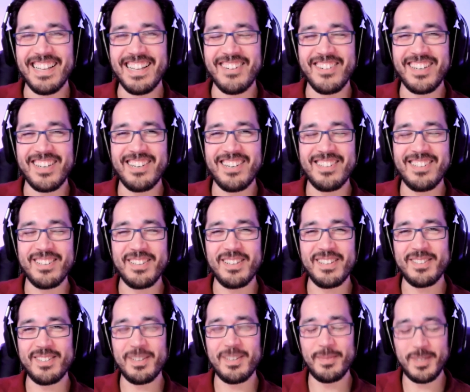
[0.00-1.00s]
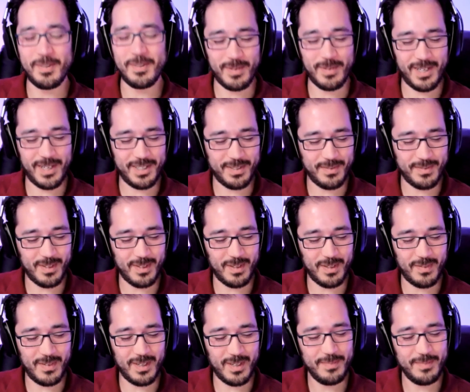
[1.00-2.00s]
there we go. There, there's some inspiration for the
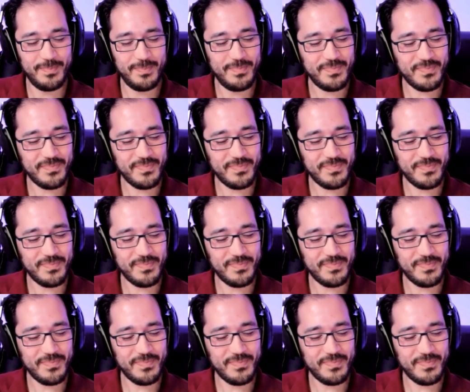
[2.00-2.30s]
film.